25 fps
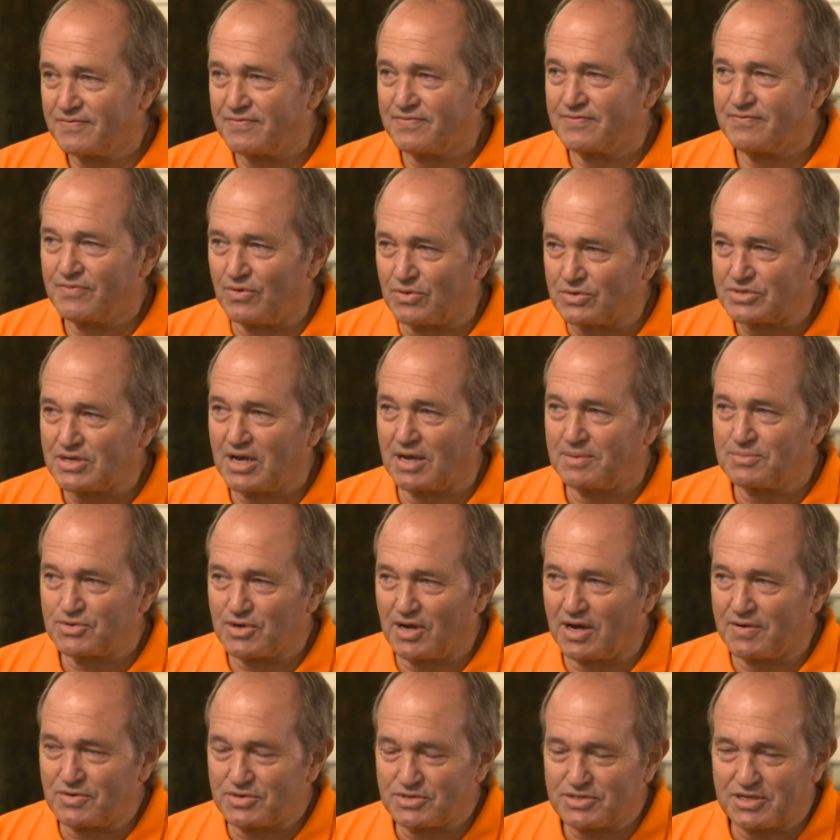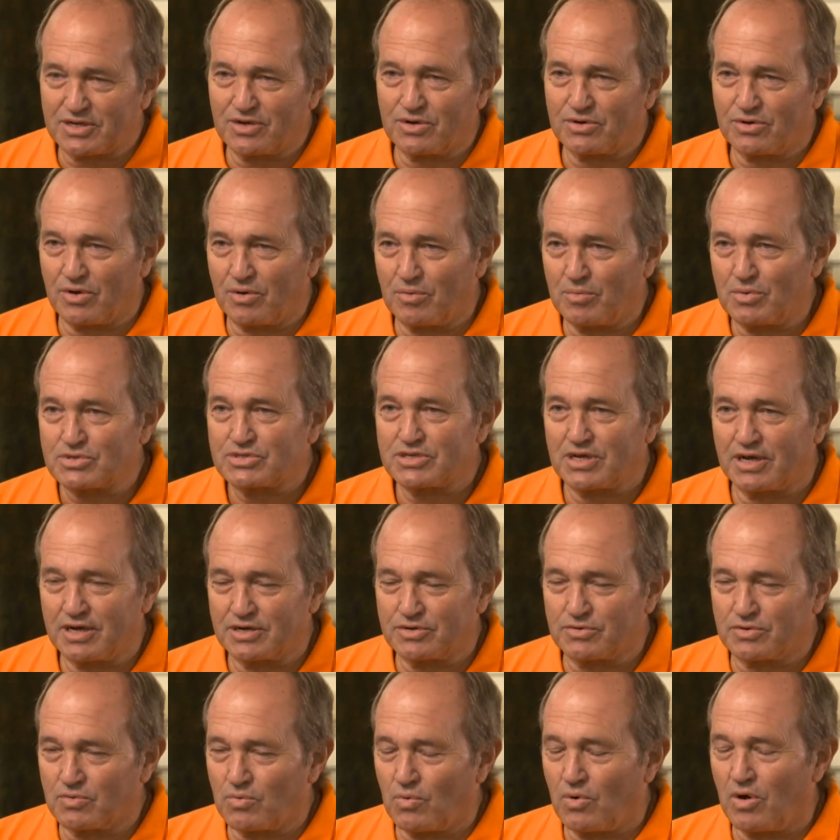full-time drivers that go to almost one
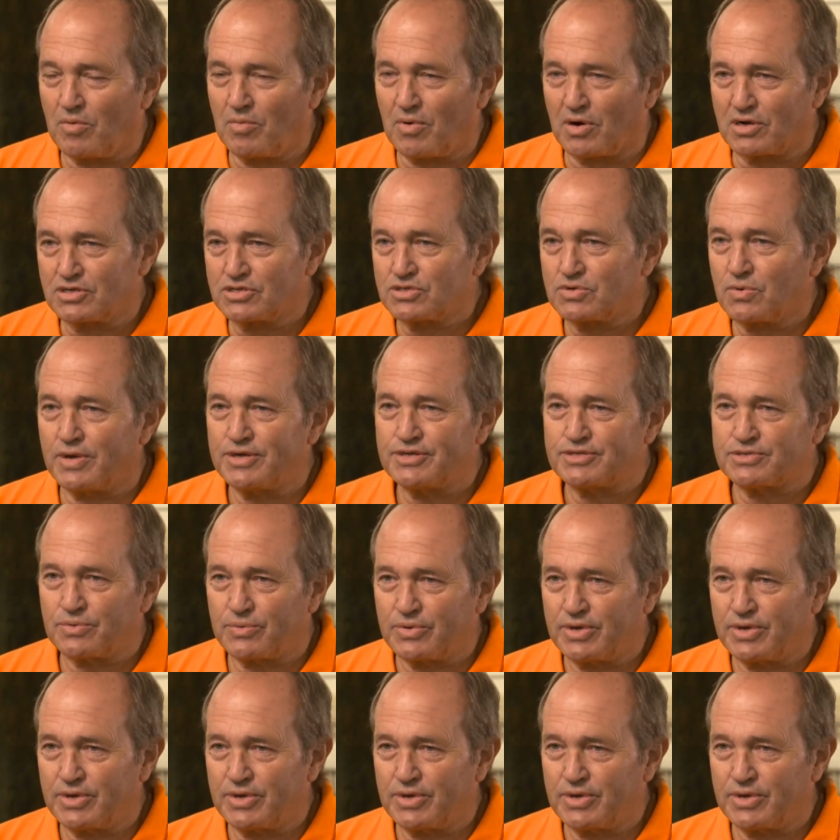hundred Walmarts twice a